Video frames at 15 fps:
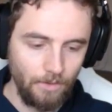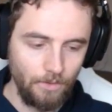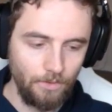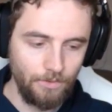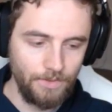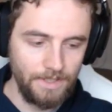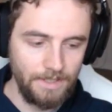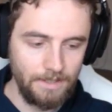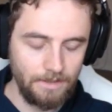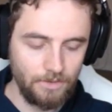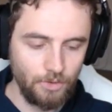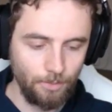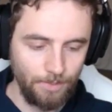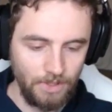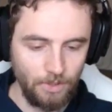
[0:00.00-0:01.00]
the
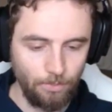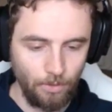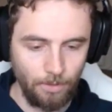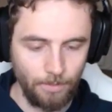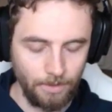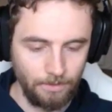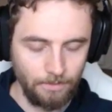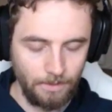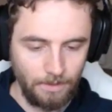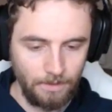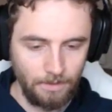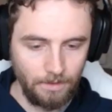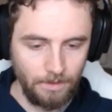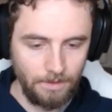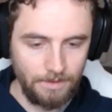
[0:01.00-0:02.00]
torpedo bomber
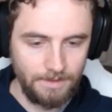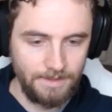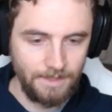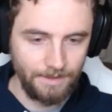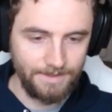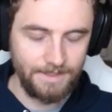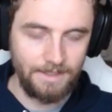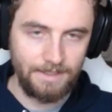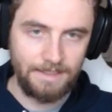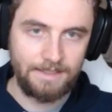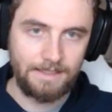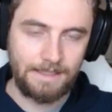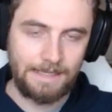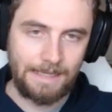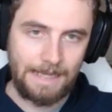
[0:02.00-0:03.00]
doesn't need
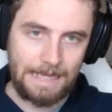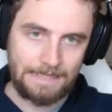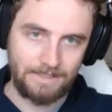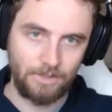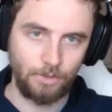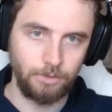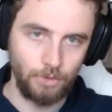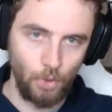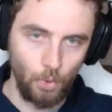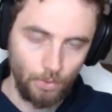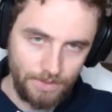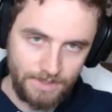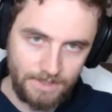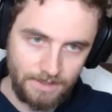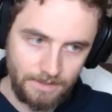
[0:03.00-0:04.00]
to get as
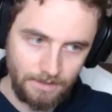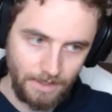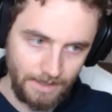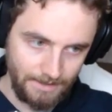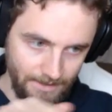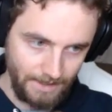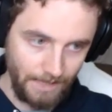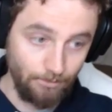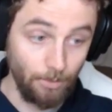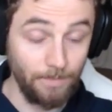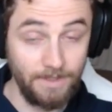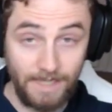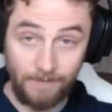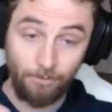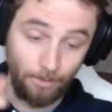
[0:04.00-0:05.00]
close as the dive bomber.
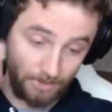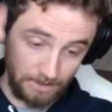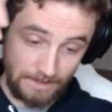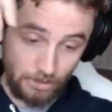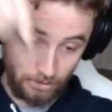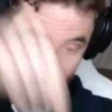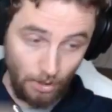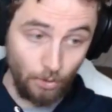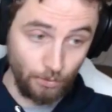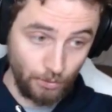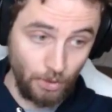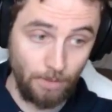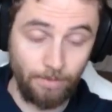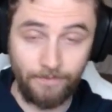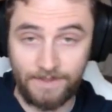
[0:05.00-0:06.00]
The dive bomber is literally on
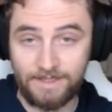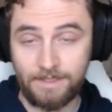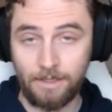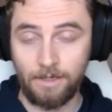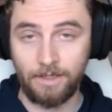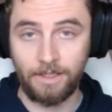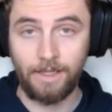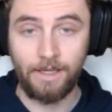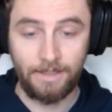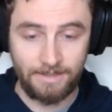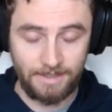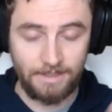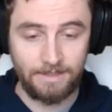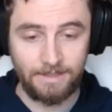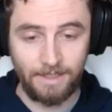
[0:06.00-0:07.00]
top of its target, and
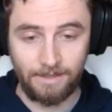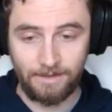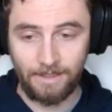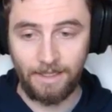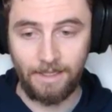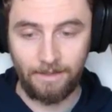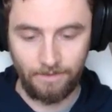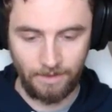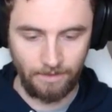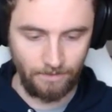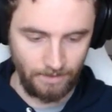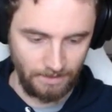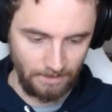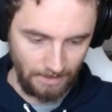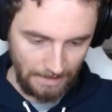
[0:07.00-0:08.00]
it's inside
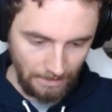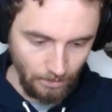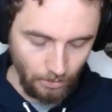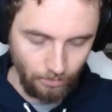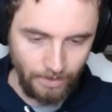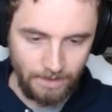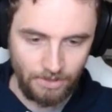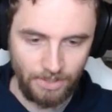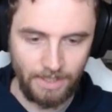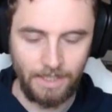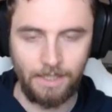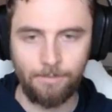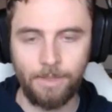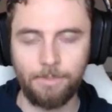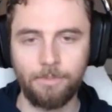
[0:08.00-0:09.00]
the inner range
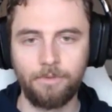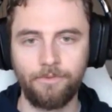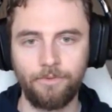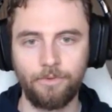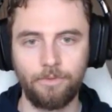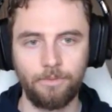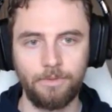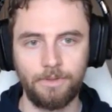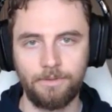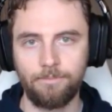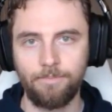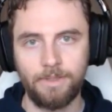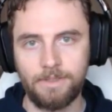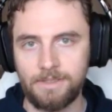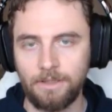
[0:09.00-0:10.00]
AA bubble for
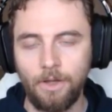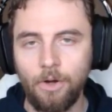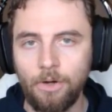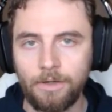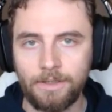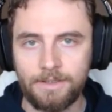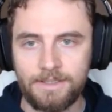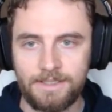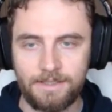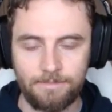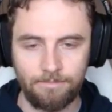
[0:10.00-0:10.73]
as long as